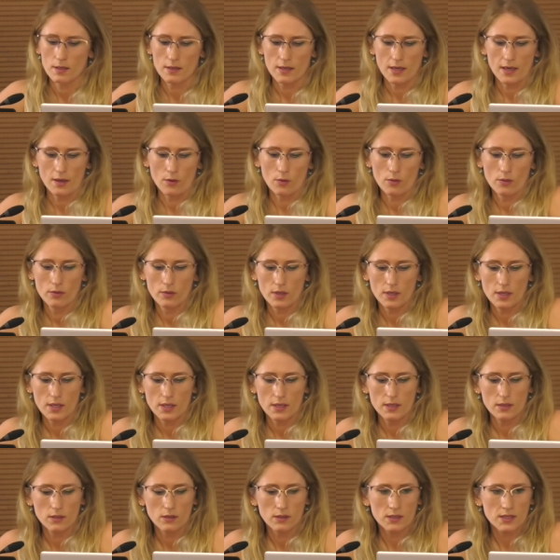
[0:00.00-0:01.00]
Now,
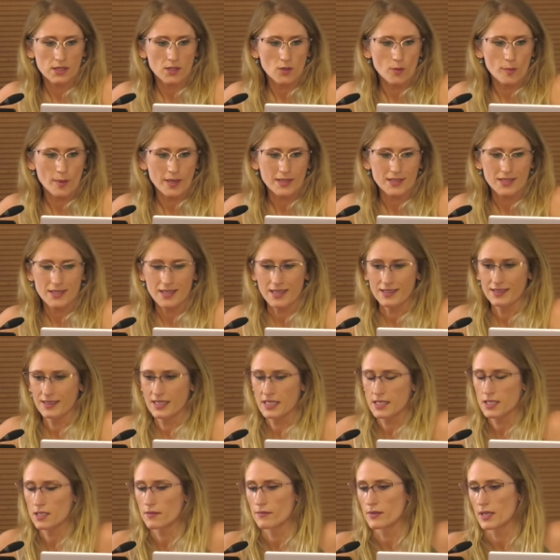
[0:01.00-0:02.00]
let's go back to that
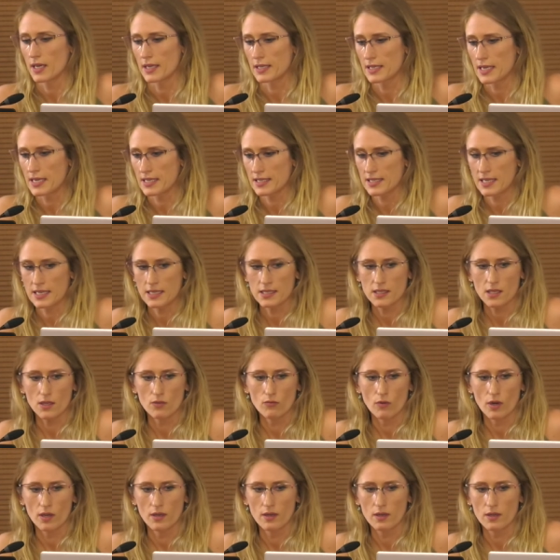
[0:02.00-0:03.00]
list of 9 essays
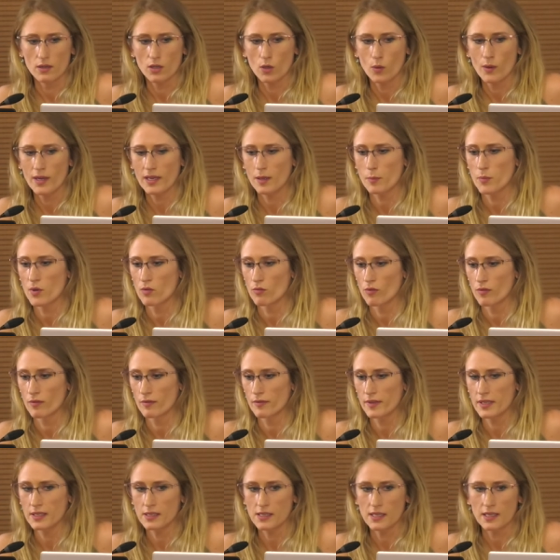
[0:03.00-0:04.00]
and run a quick but
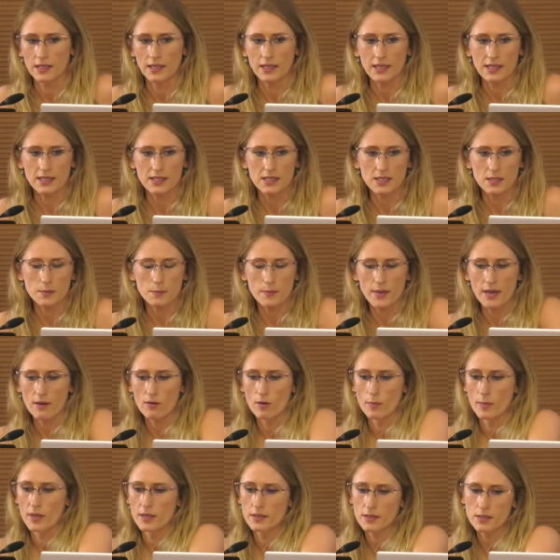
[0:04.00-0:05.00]
revealing
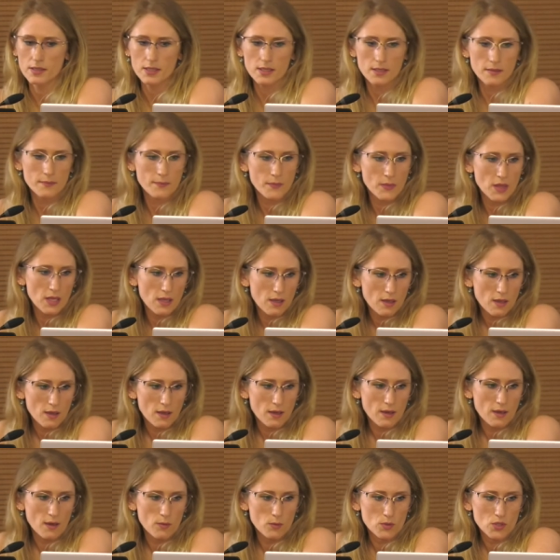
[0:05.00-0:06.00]
experiment,
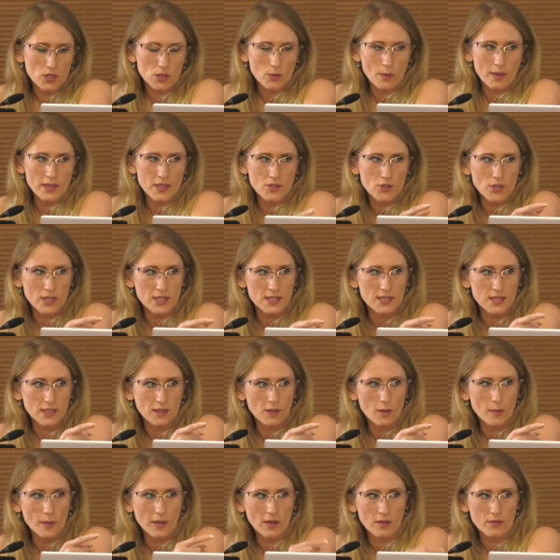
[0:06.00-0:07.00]
which is quite
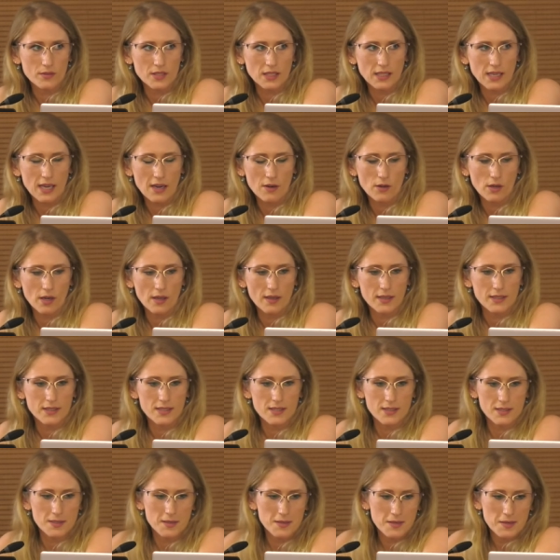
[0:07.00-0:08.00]
interesting coming after
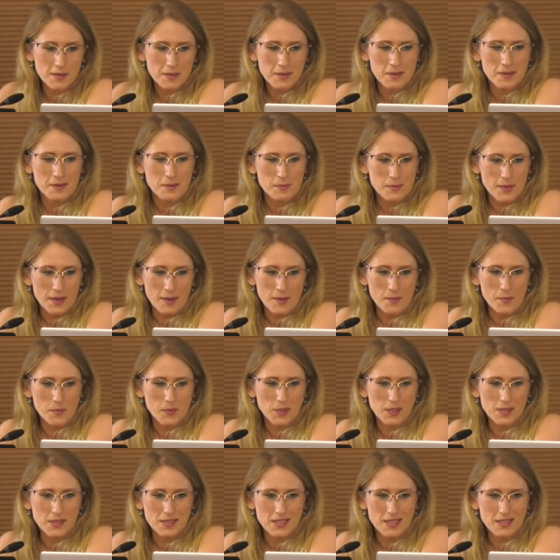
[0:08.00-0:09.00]
Caroline's,
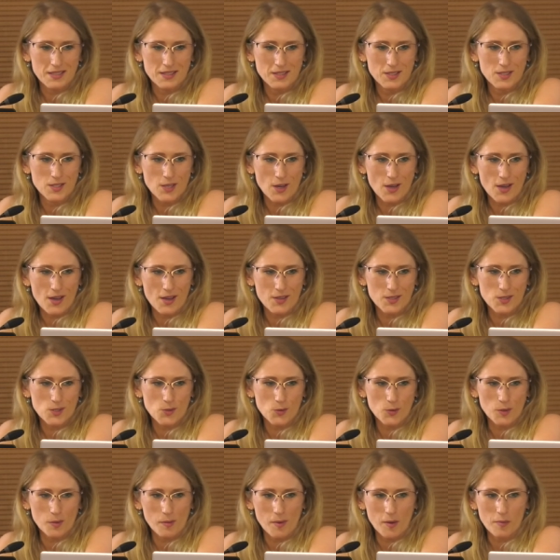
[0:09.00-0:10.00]
because he does
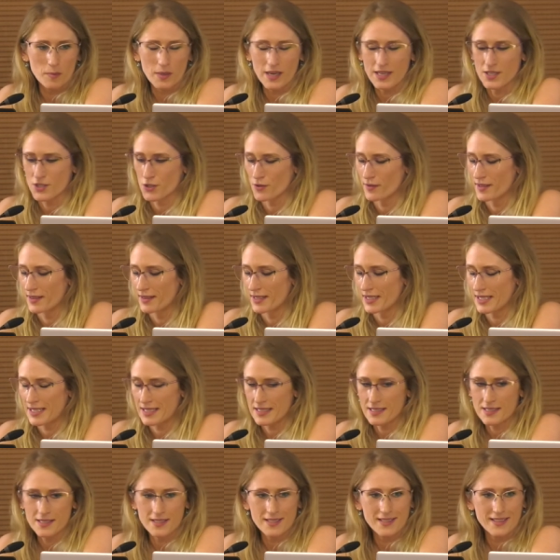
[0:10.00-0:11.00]
talk about pleasure in
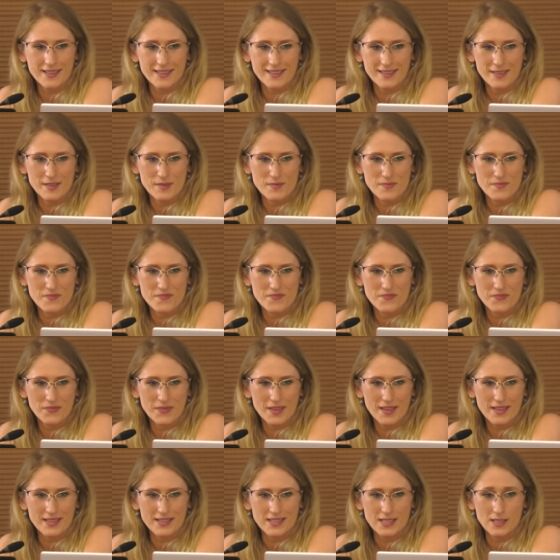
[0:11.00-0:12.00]
these,
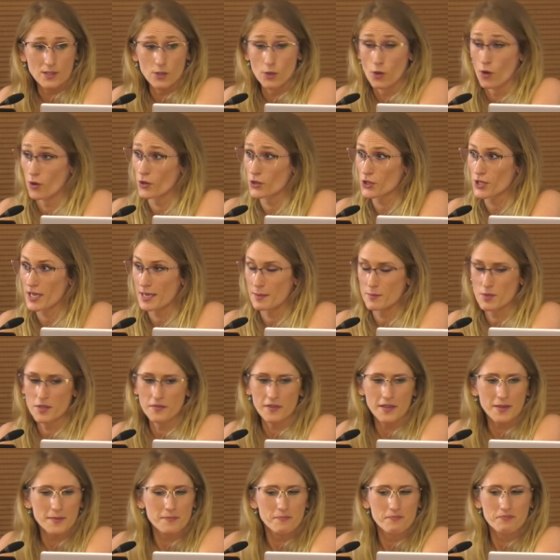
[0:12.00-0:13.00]
and he's not ashamed
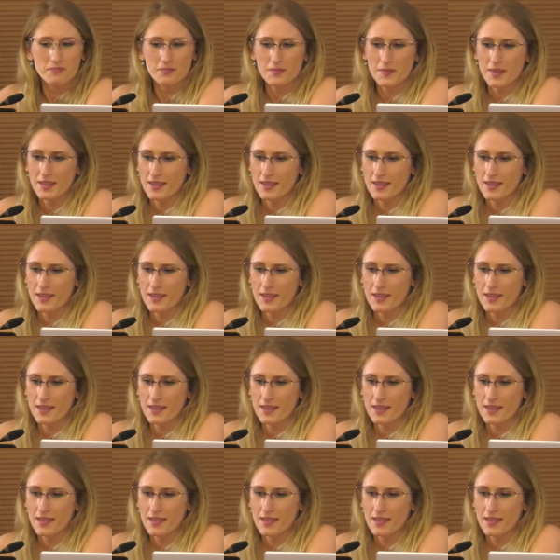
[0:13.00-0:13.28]
of it.